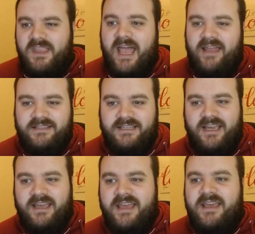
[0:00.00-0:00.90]
and
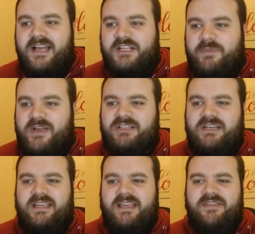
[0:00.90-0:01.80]
uh,
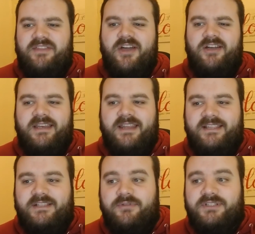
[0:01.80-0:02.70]
especially in the early
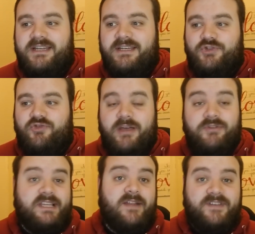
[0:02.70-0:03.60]
days, it was an industry that
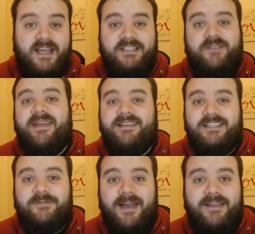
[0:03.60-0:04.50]
was kind of
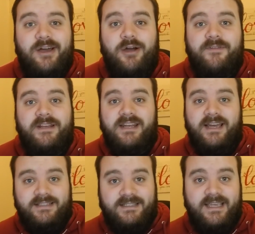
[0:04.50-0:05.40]
decimated by COVID
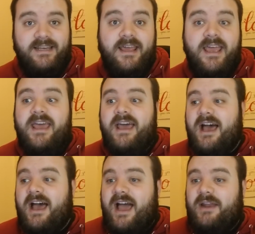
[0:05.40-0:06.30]
19.
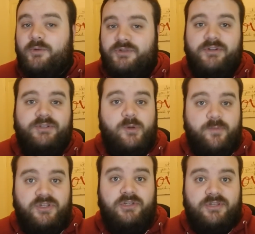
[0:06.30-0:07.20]
Uh, and it was also
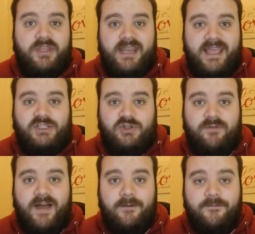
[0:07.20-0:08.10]
due to the nature
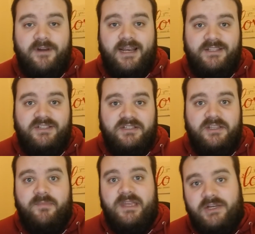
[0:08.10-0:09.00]
of how freelancers
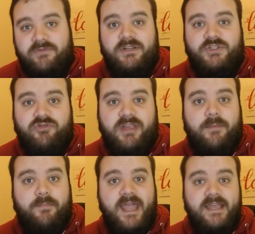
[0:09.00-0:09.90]
in the media industry
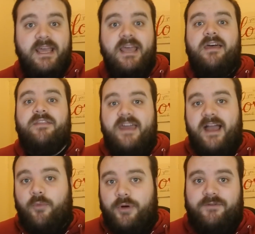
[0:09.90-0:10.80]
get paid. They
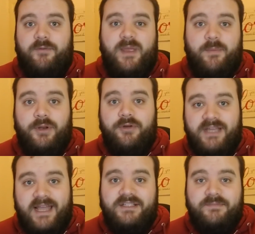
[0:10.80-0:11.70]
are one of the people who
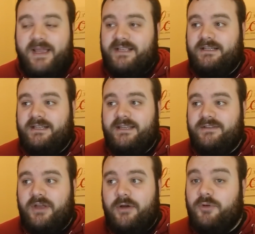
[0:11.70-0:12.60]
gets basically
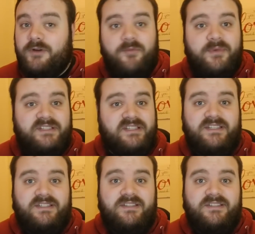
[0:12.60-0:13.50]
no government
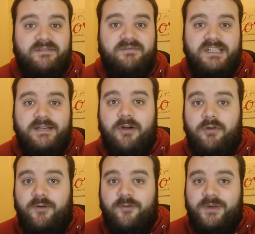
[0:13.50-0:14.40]
assistance and
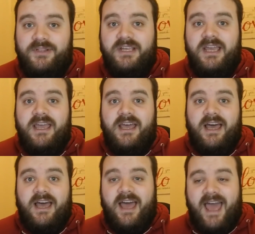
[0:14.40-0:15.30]
zero government
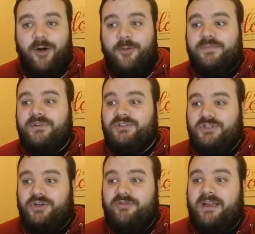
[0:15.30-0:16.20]
uh, help
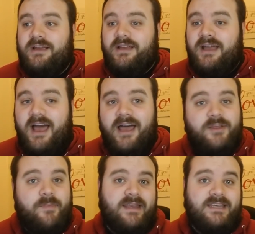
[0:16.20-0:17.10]
during uh,
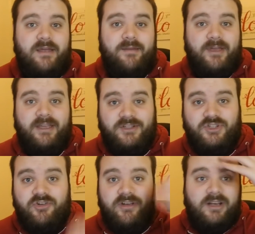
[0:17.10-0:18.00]
the pandemic,
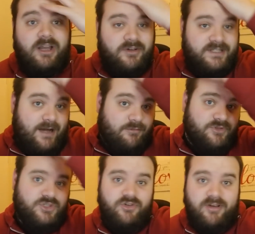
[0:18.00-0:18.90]
during
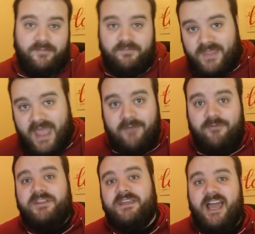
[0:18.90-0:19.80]
lockdown, during
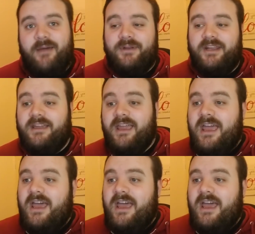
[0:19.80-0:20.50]
everything happening.